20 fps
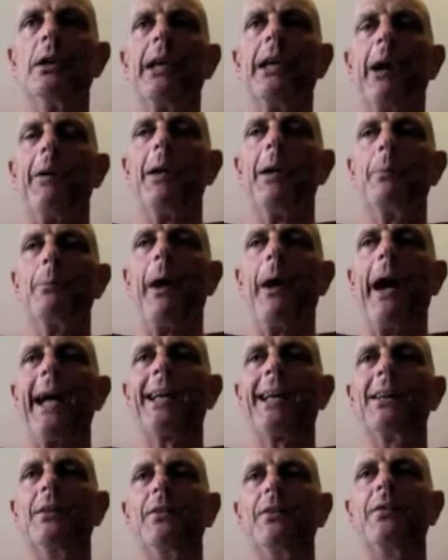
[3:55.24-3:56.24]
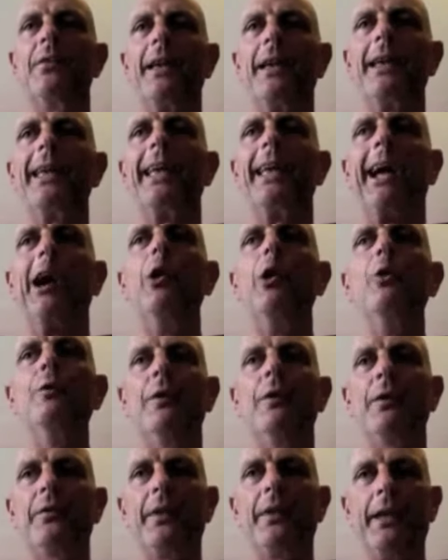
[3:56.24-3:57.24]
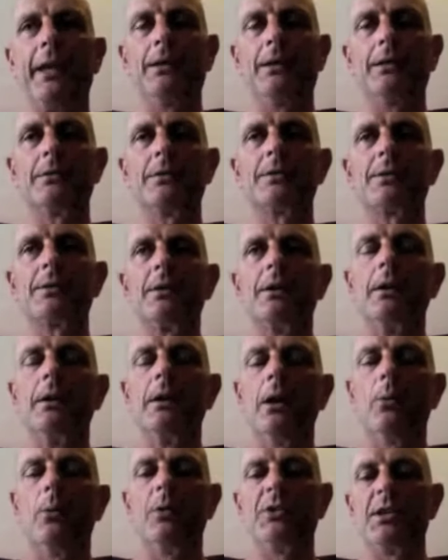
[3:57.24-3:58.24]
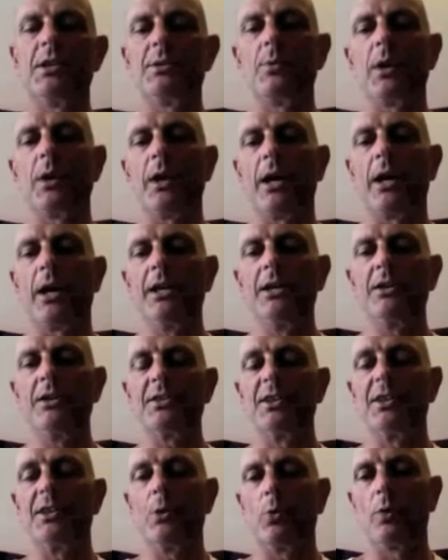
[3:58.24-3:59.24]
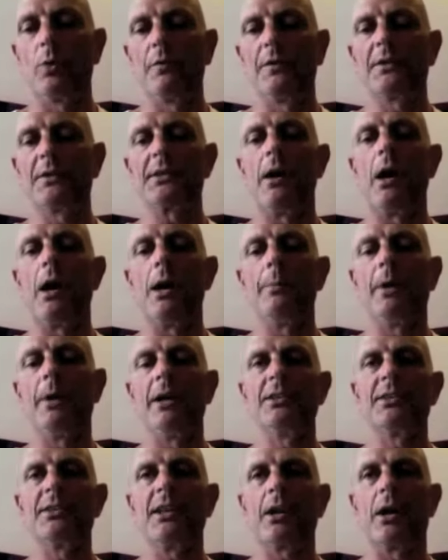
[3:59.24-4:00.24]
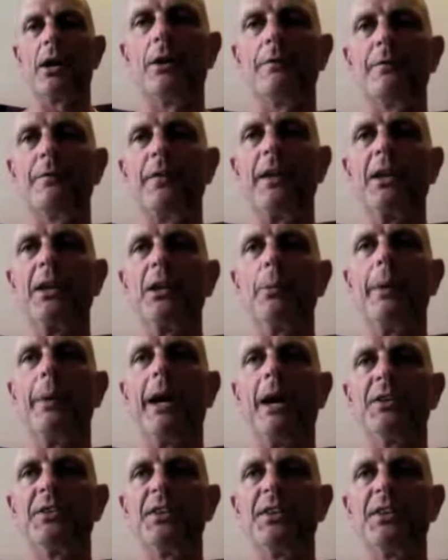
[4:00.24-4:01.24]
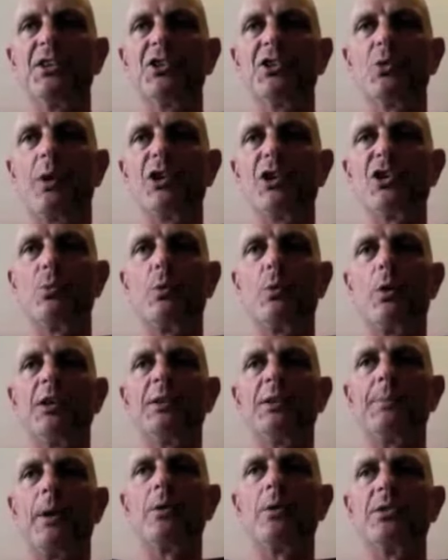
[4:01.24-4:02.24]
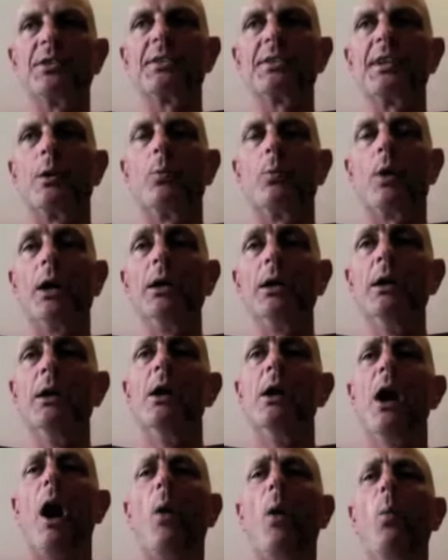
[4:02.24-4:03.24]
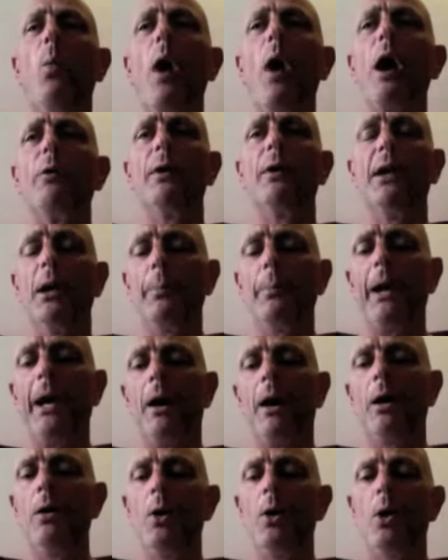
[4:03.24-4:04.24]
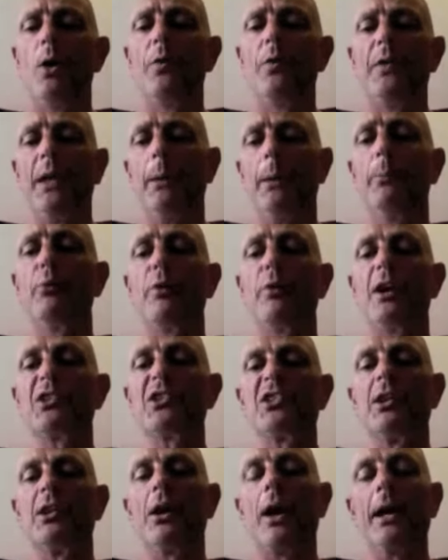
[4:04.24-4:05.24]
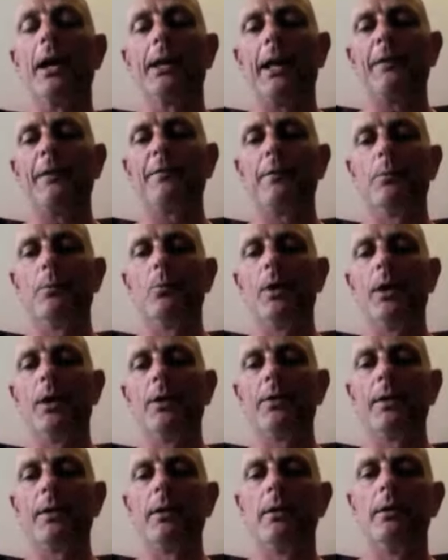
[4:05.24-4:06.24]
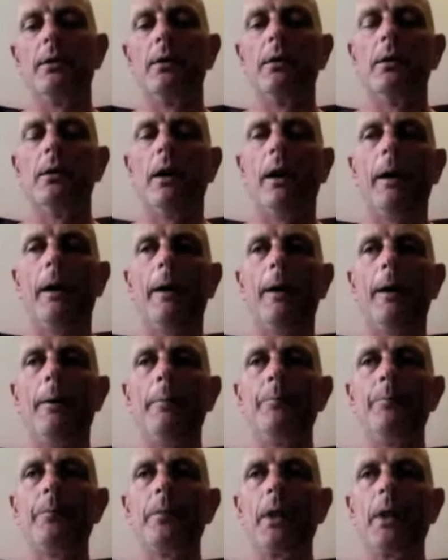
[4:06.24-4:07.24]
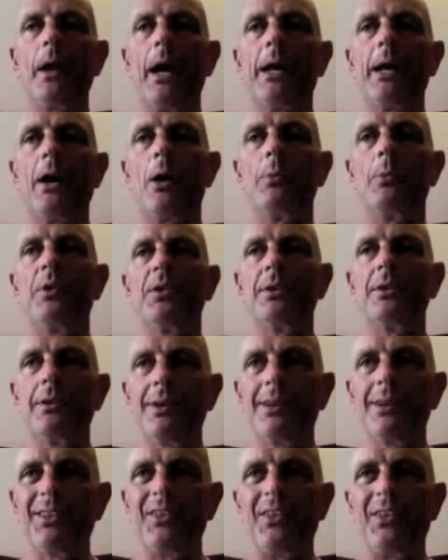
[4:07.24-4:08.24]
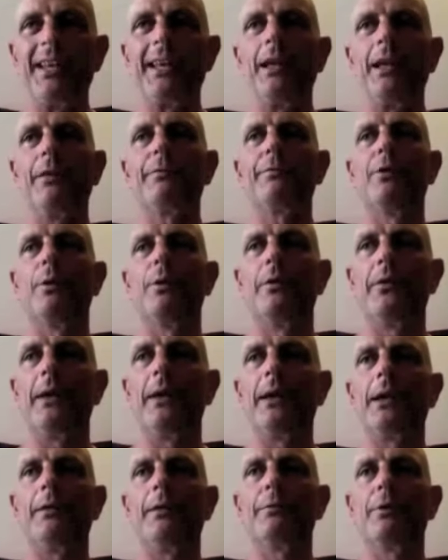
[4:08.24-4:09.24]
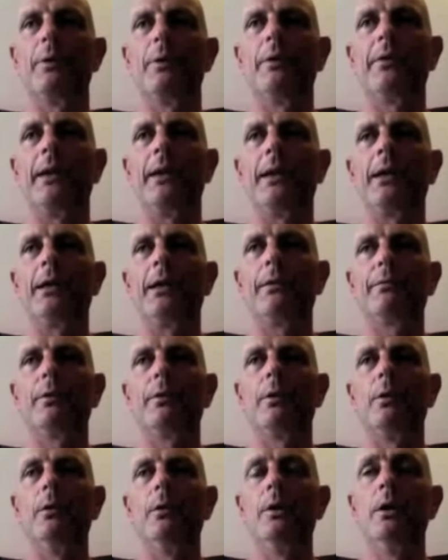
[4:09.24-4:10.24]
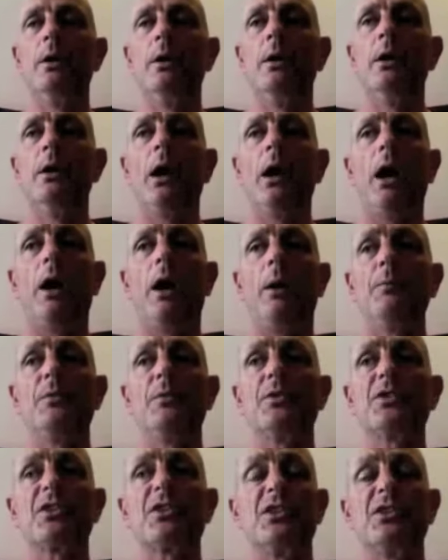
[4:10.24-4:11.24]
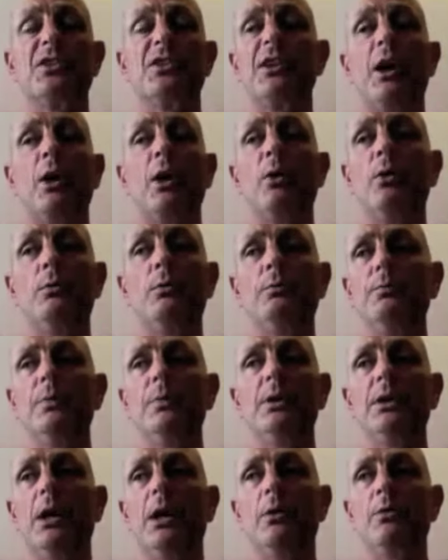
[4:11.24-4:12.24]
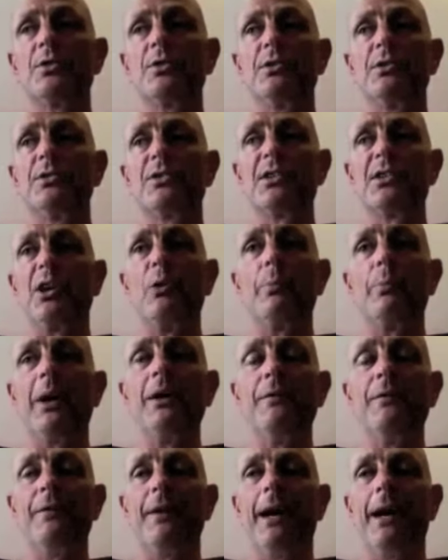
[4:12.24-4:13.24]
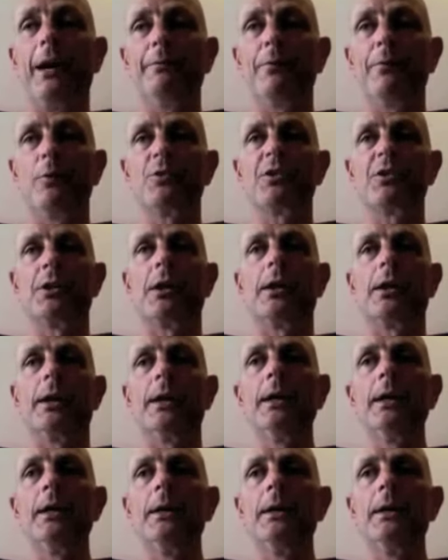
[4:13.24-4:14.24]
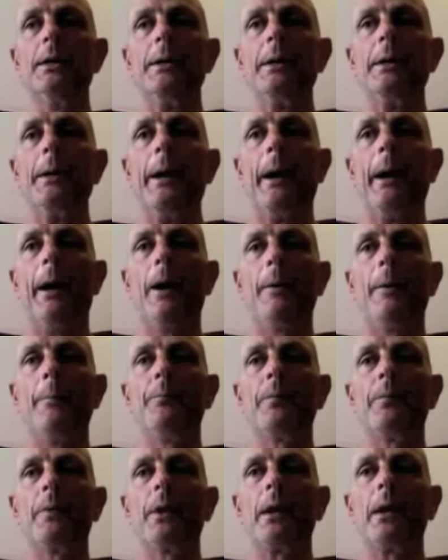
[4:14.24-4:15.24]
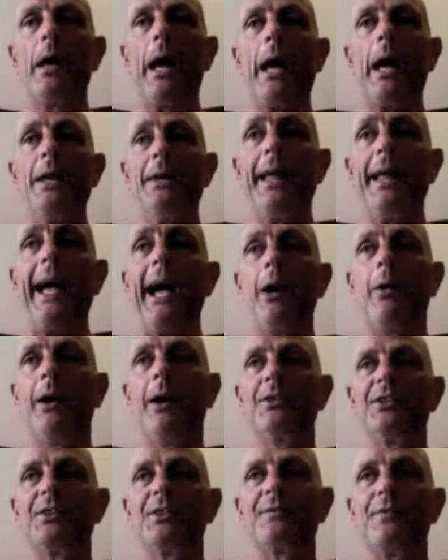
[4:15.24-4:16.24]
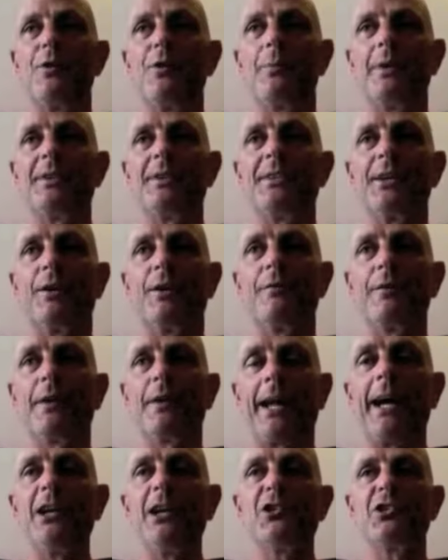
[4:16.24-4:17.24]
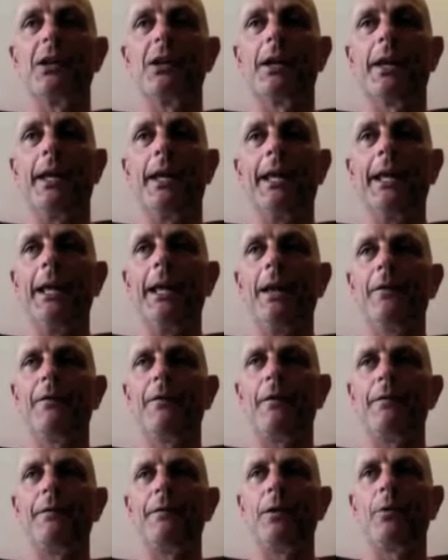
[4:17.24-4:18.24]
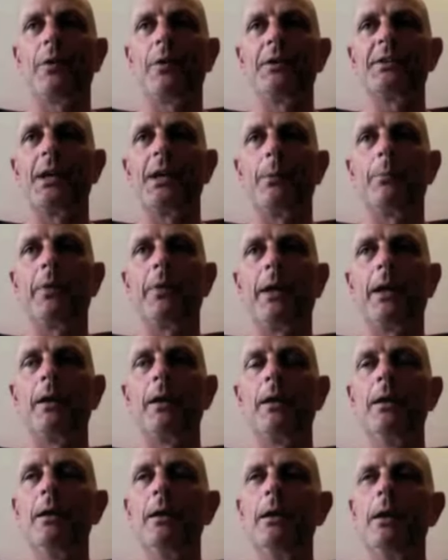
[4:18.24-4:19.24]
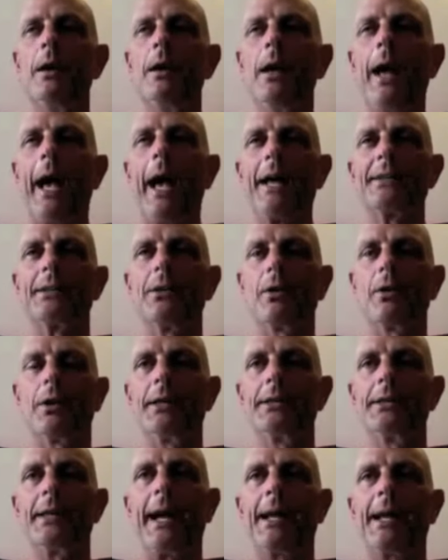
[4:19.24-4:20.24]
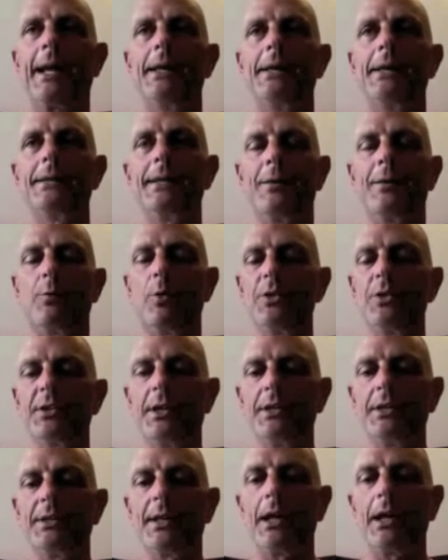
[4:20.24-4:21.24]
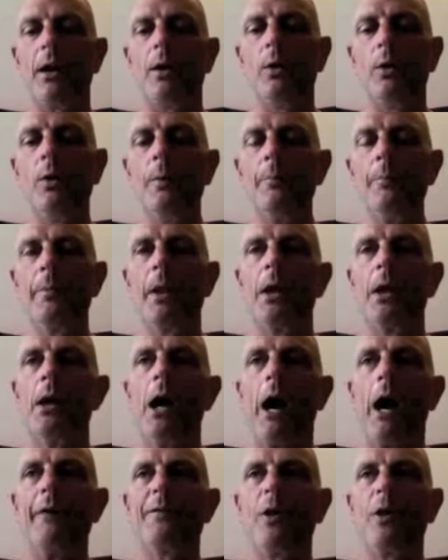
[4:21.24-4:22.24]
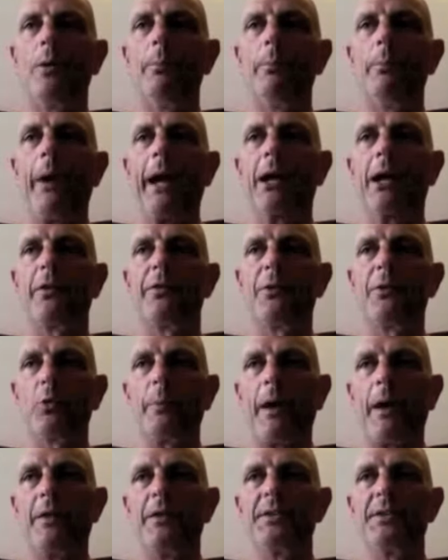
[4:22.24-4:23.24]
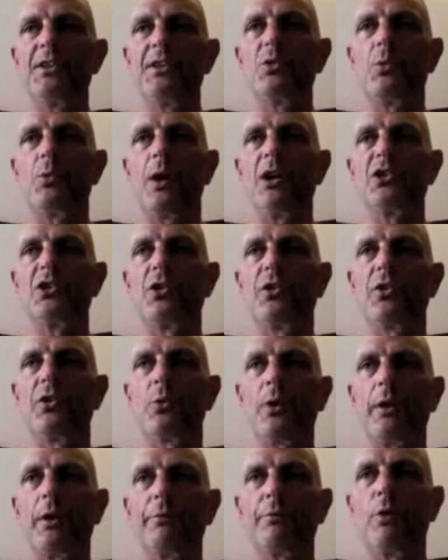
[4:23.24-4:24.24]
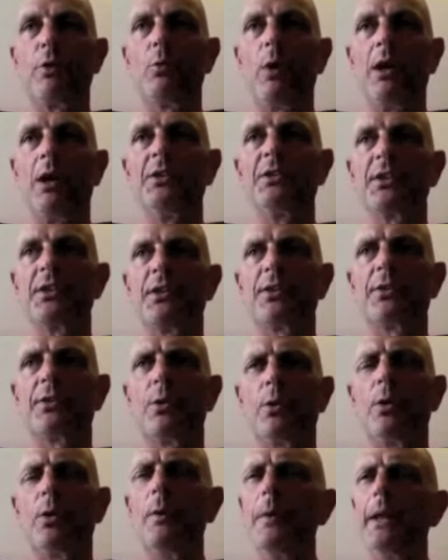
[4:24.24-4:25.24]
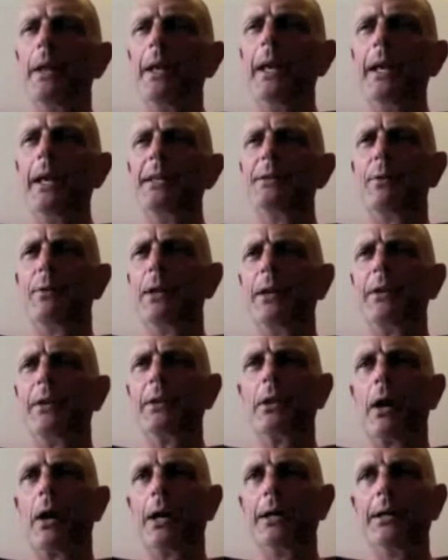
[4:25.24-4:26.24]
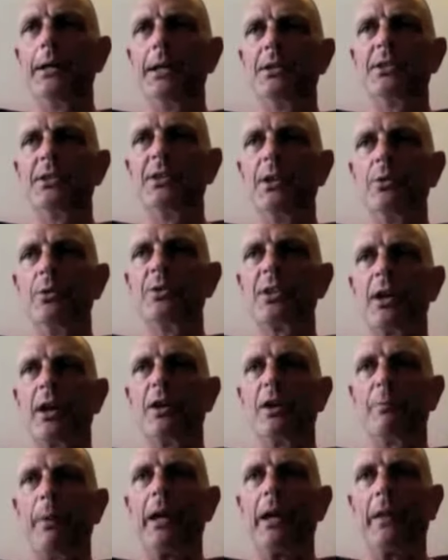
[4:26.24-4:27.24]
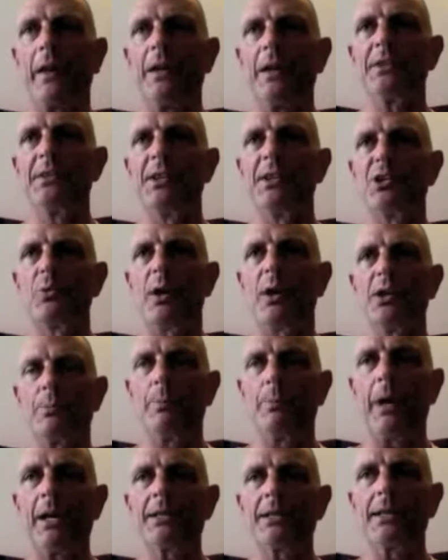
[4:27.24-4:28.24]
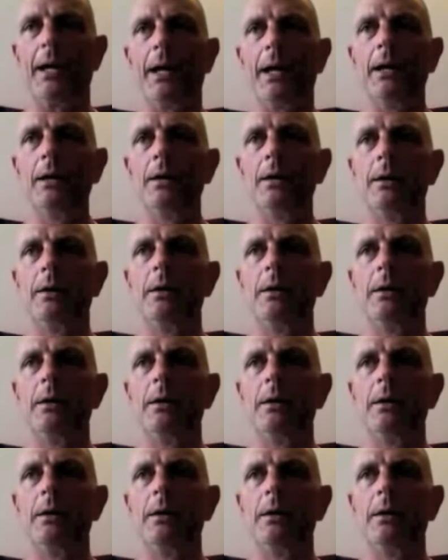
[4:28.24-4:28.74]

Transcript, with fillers: going back and thinking over things, which is what I used to do all of the time. I used to of think about a situation where I've spoken to someone and worry about the impression that i would left them with. Um, and I would think it through and think it through and think it through um, to no, you know, to, to no benefit, unfortunately. Um, and now I just feel myself occasionally if I feel that something hasn't gone exactly as I wanted it to go. I've gone back, thought about the situation, thought it through once, and thought, is there anything that I need to do to kind of make that situation better?